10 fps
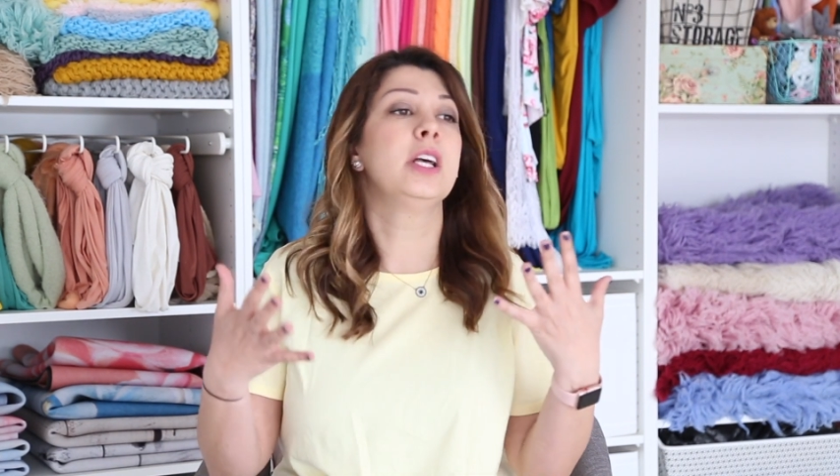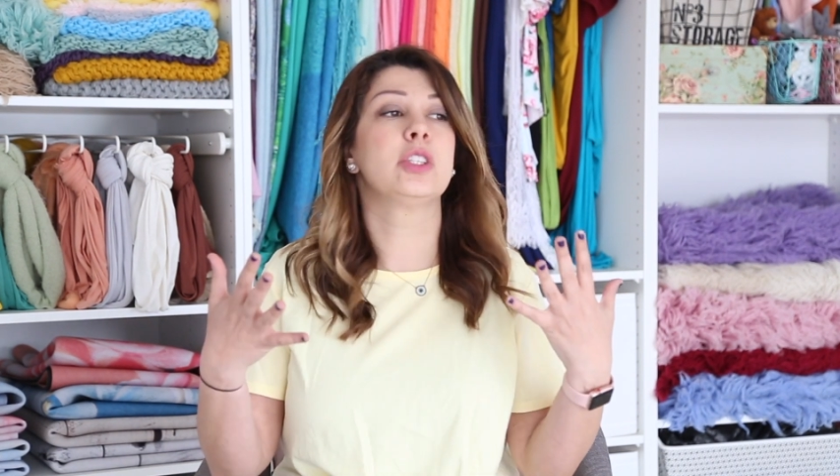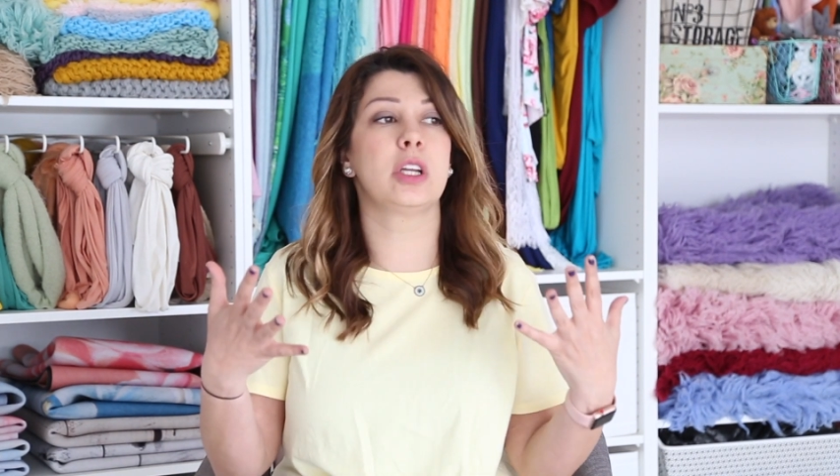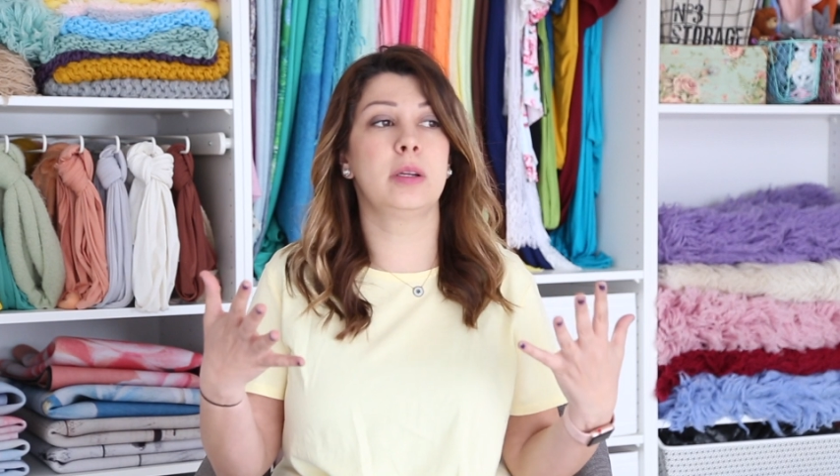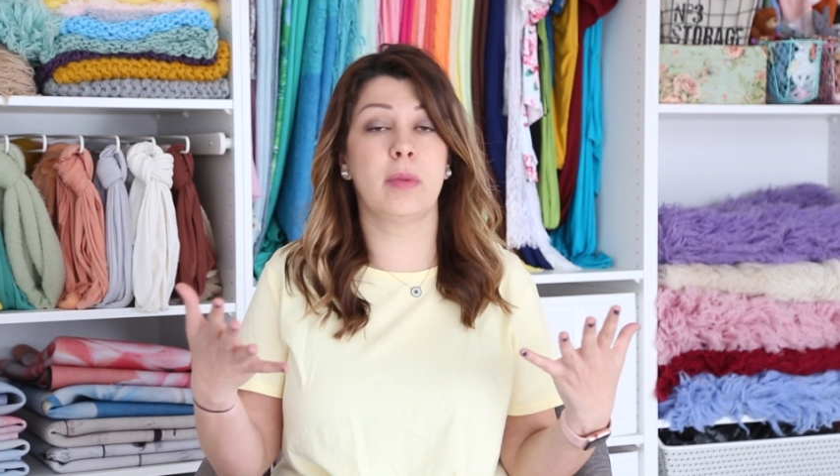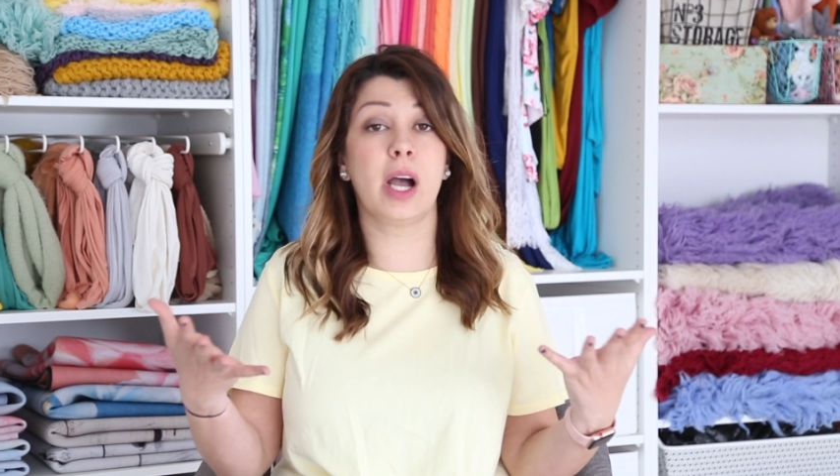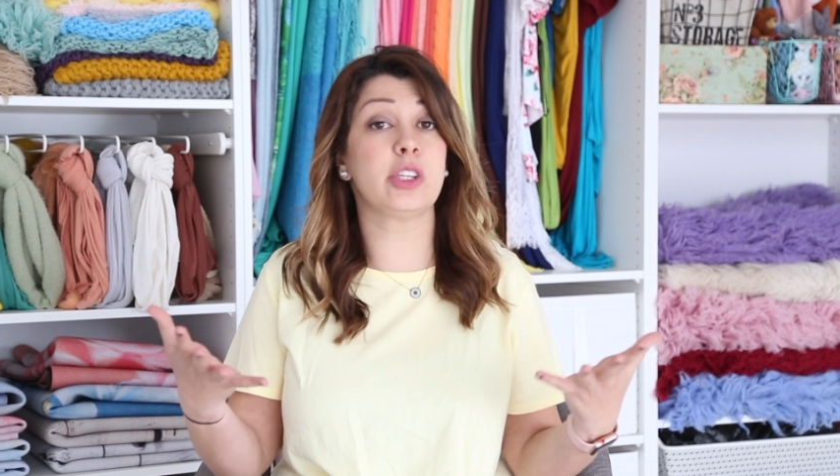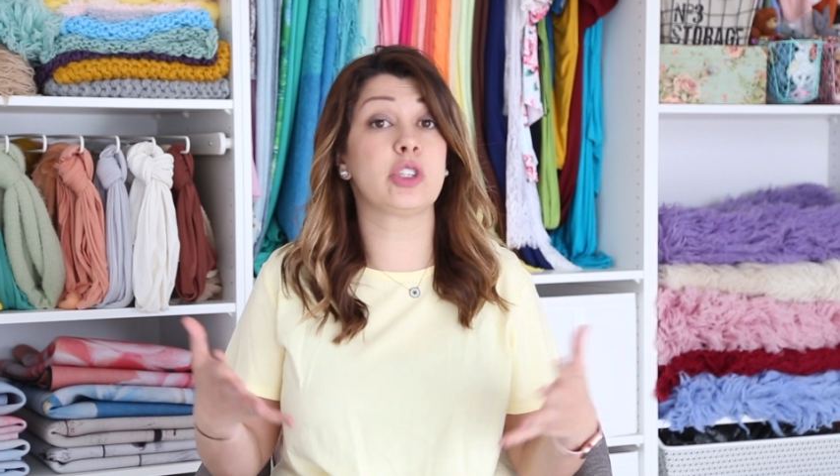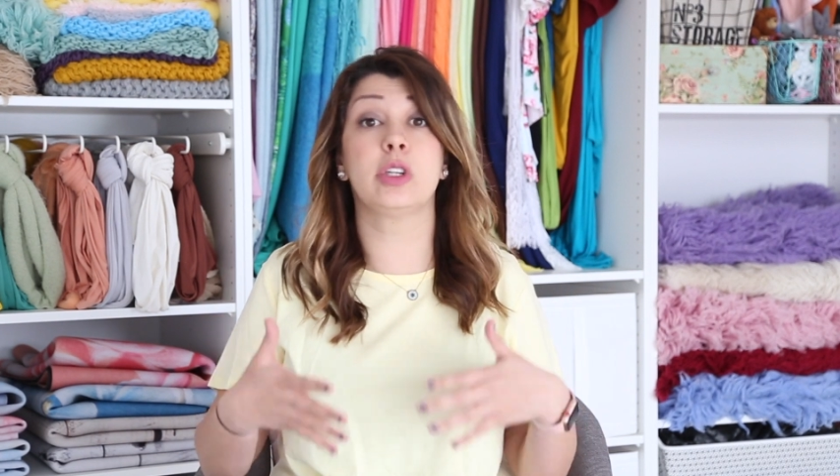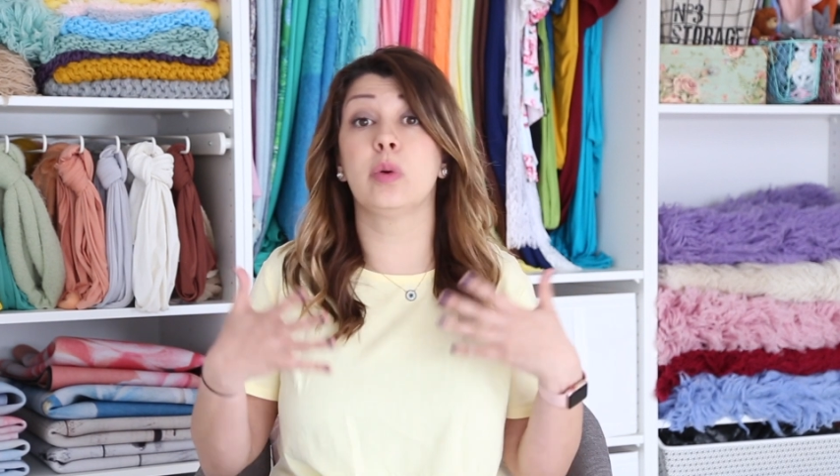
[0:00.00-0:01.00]
So you
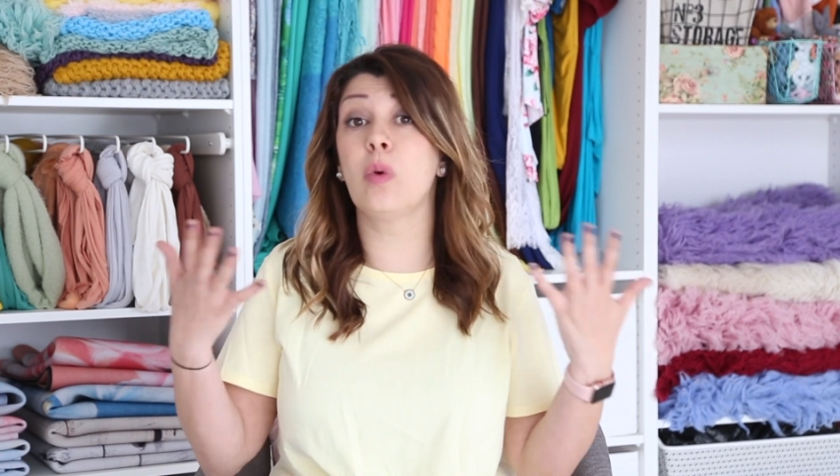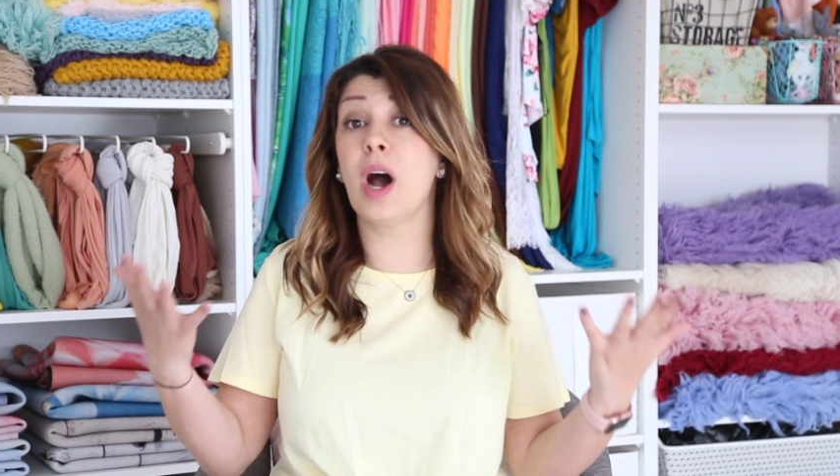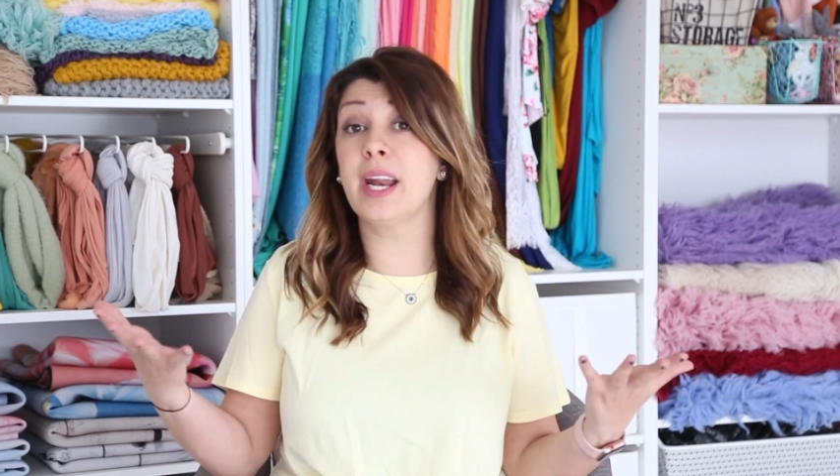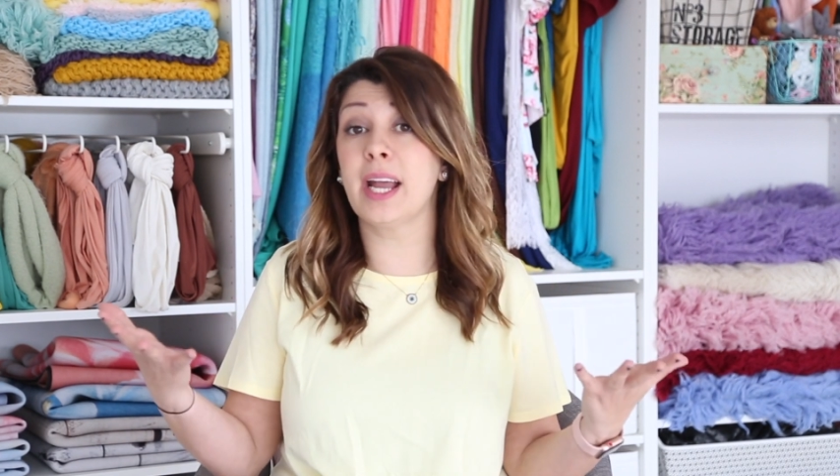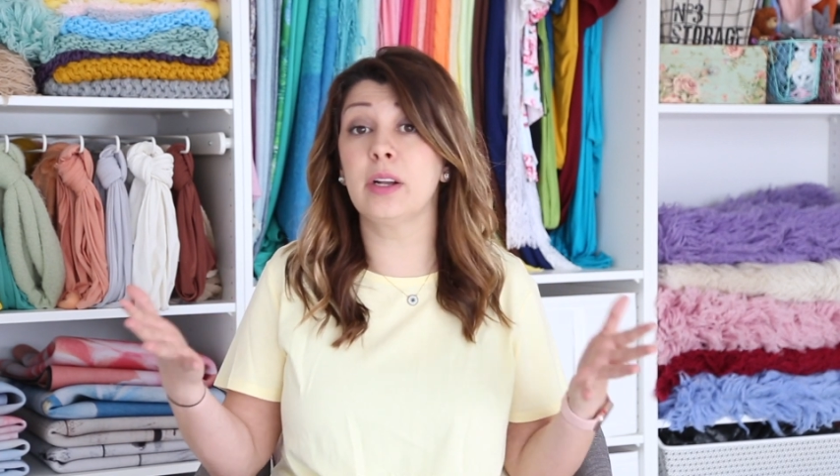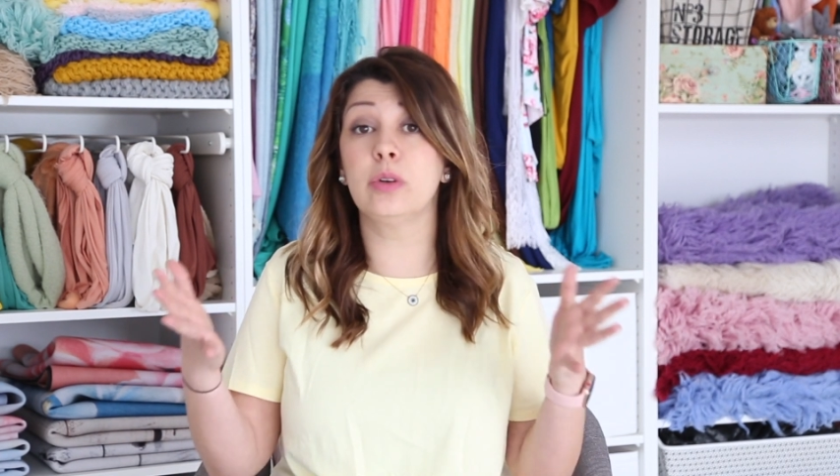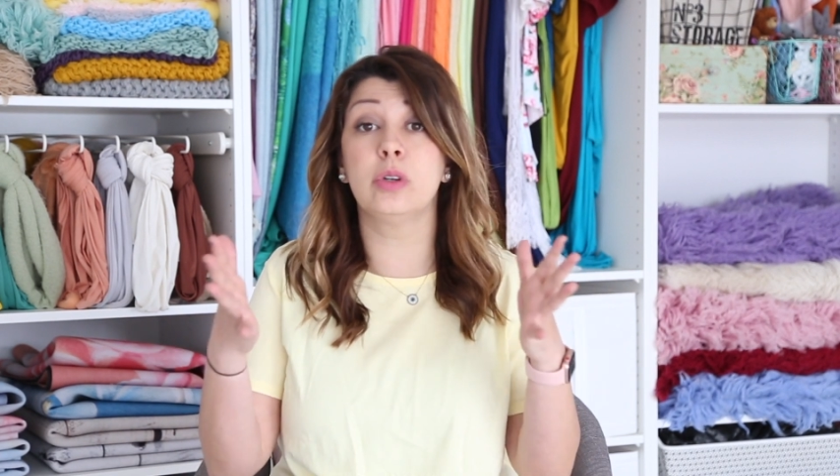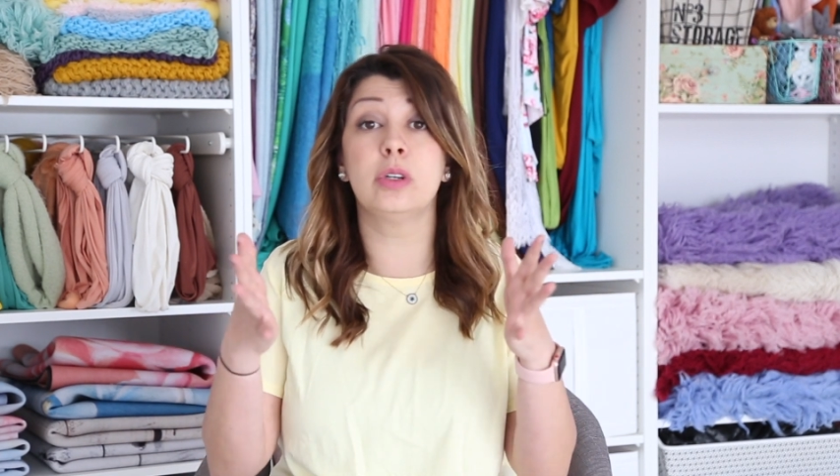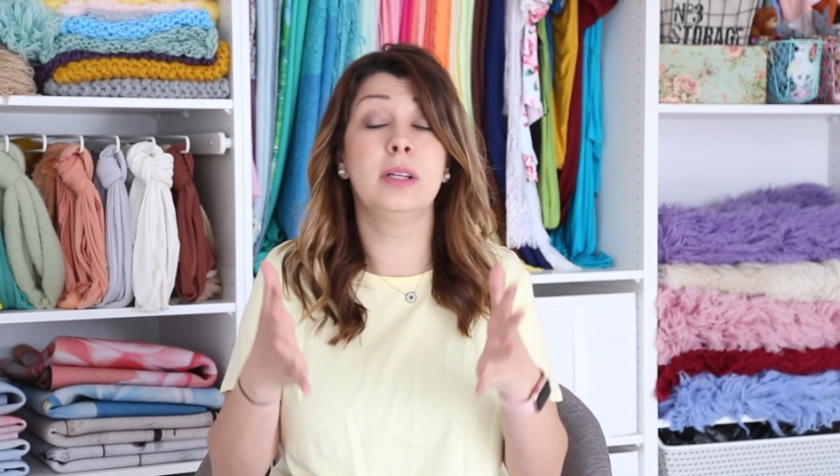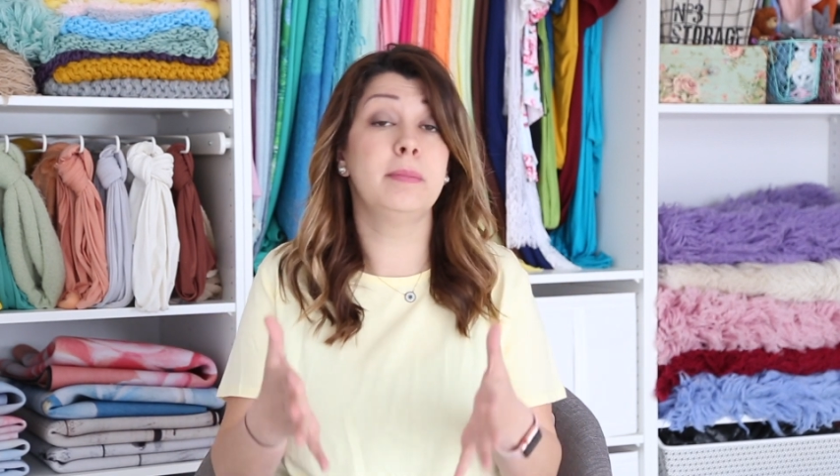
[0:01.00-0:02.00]
might shoot a wide
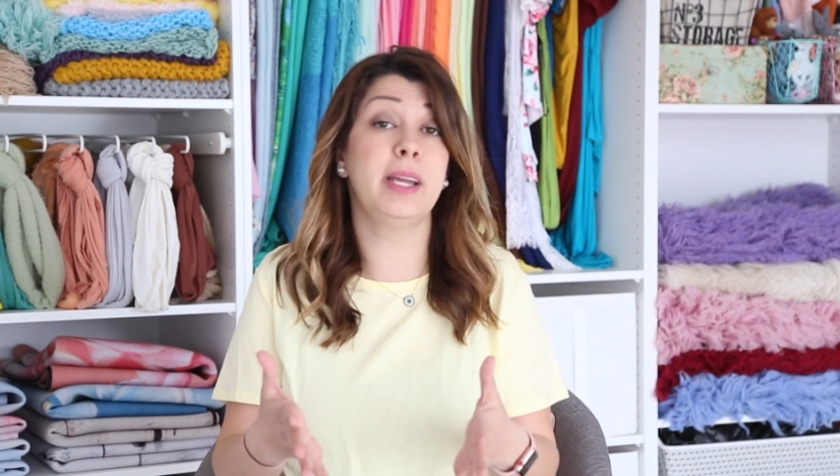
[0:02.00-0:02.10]
angle,